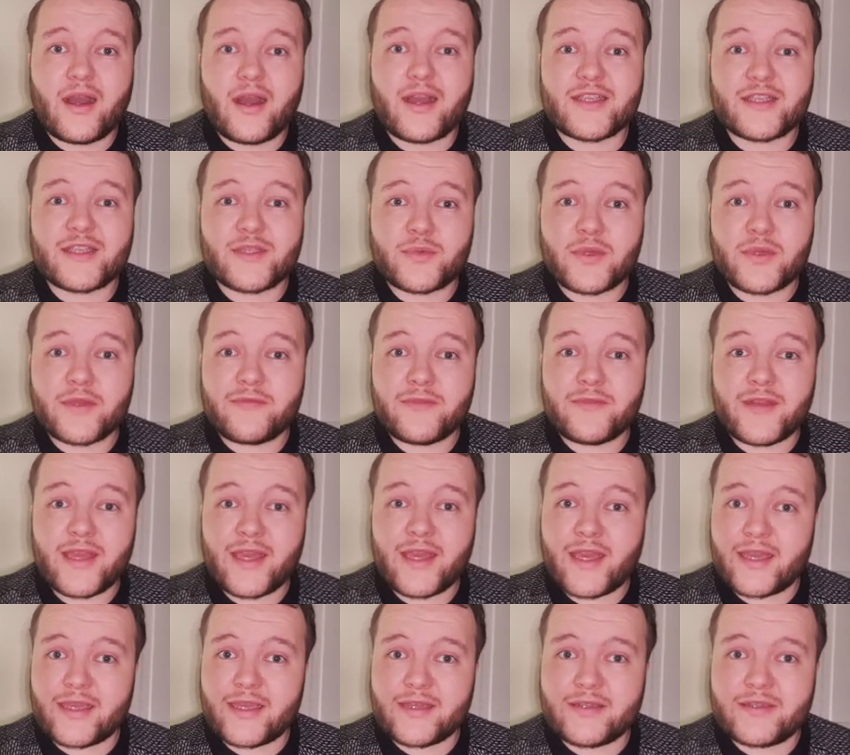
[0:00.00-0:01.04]
I
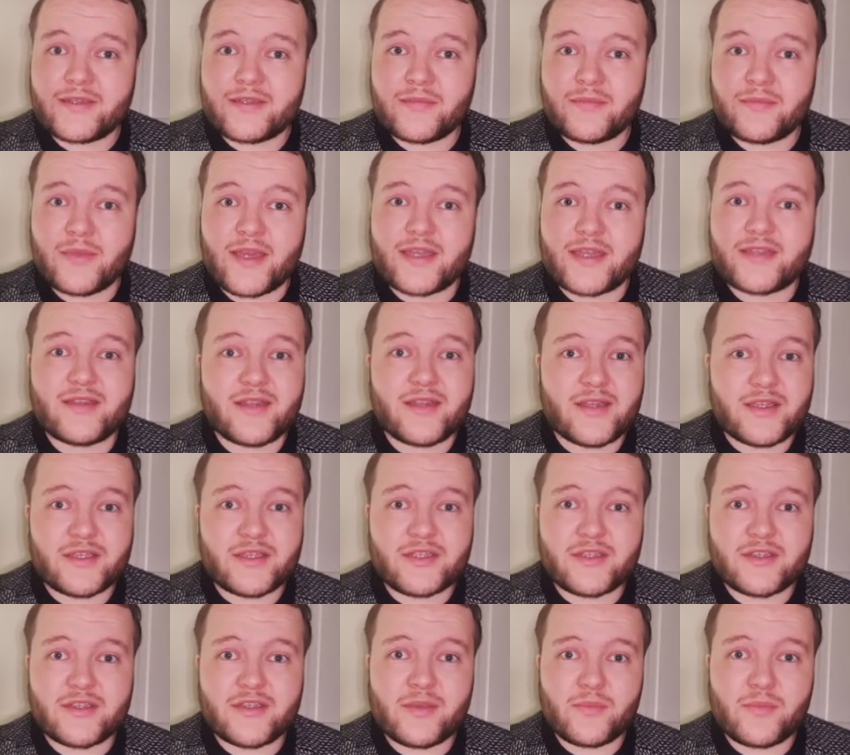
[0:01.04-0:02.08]
swiftly ate my
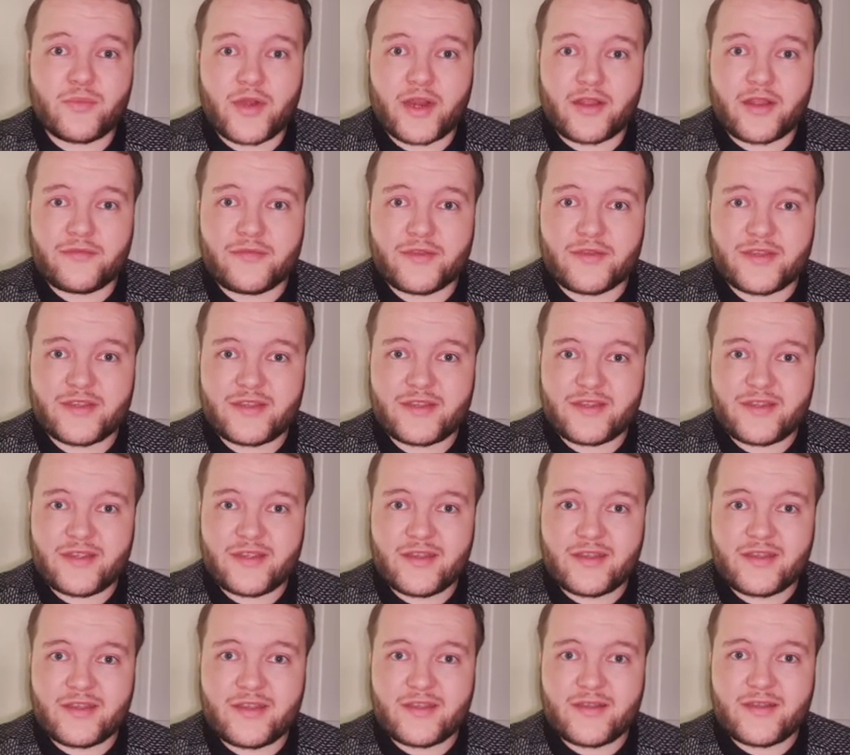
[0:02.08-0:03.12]
delicious breakfast.
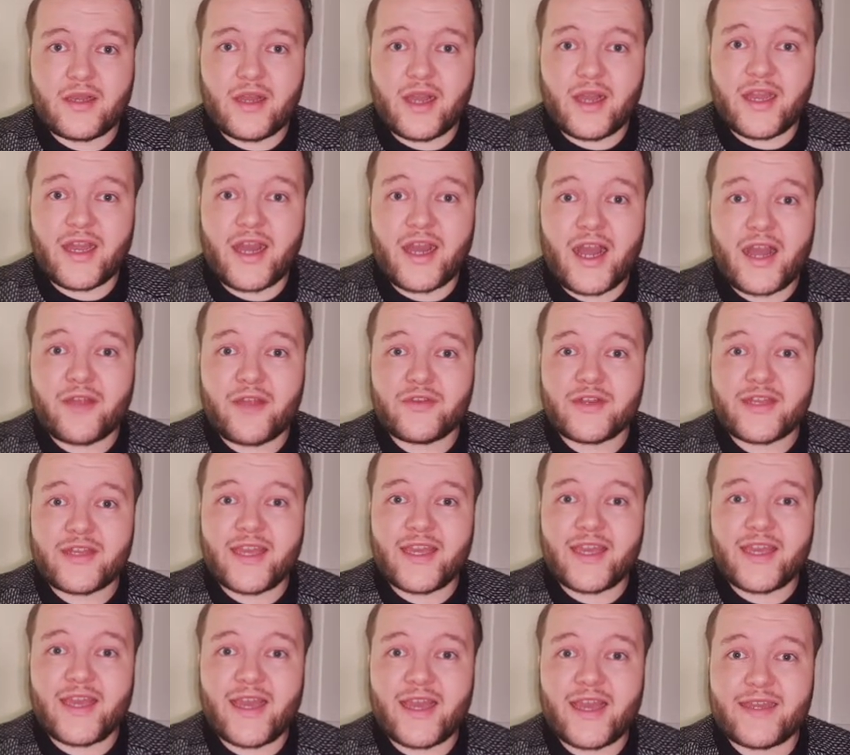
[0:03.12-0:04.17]
I
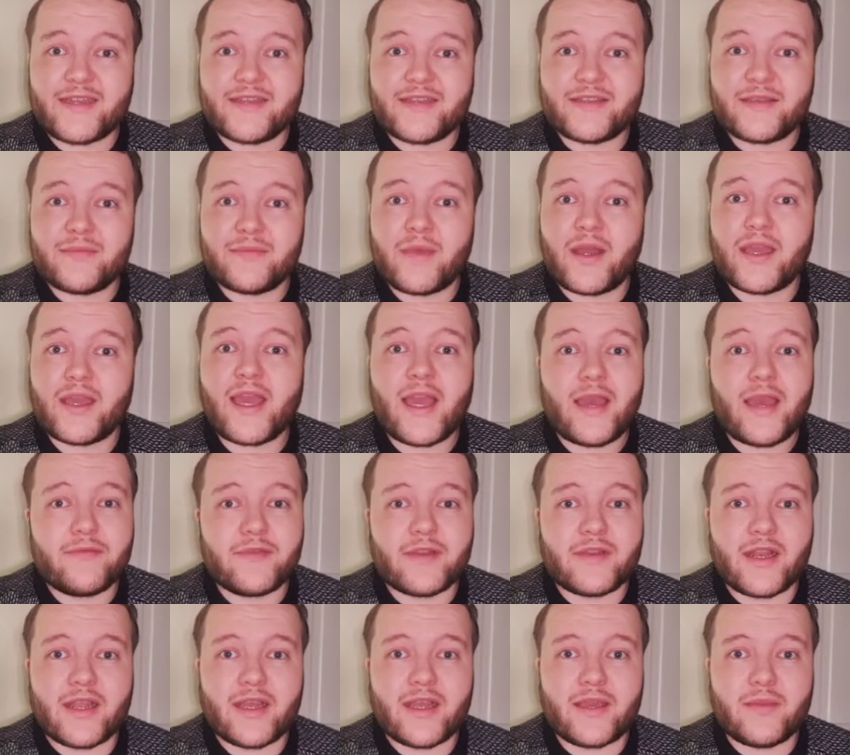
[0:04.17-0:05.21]
hurriedly ate my
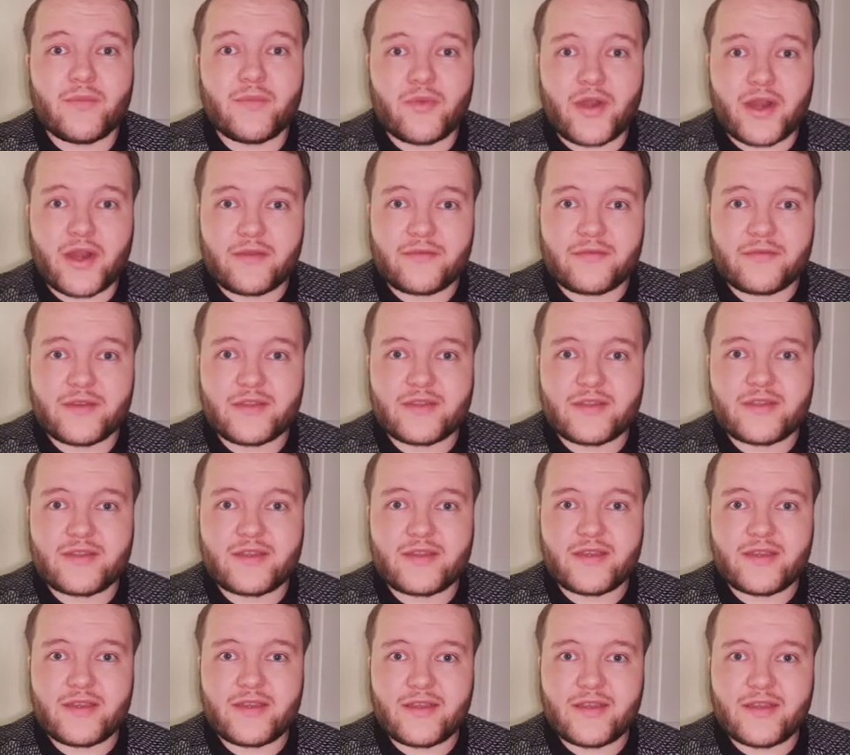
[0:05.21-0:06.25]
heavenly breakfast.
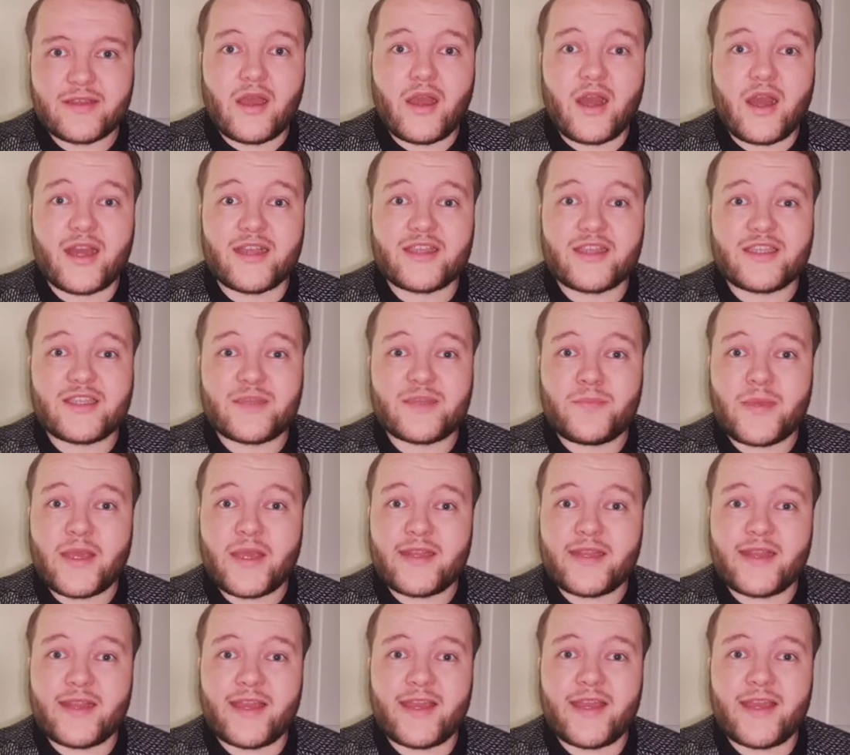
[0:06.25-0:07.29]
I
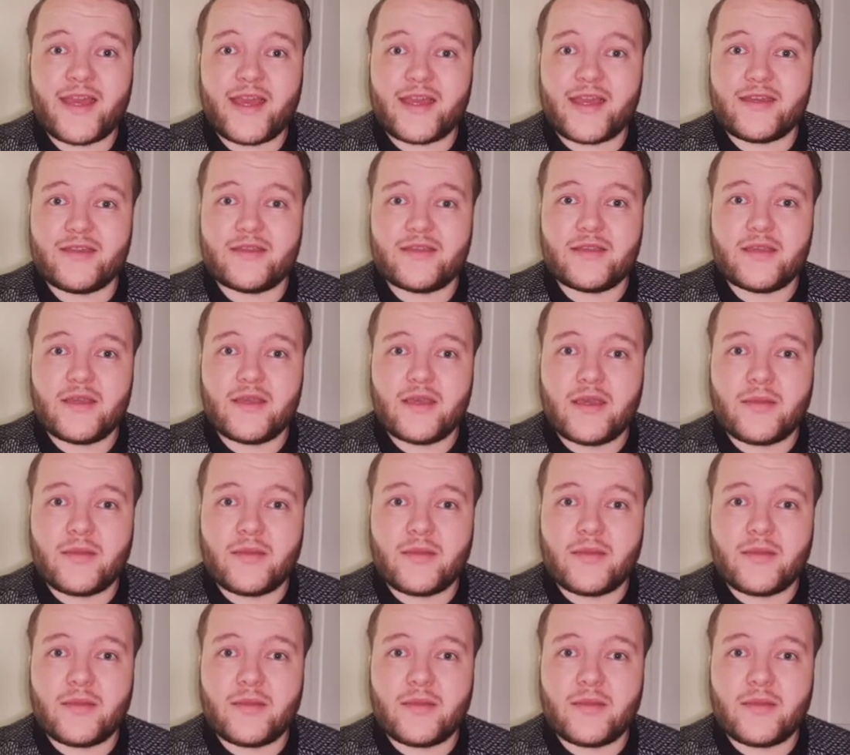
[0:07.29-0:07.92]
speedily ate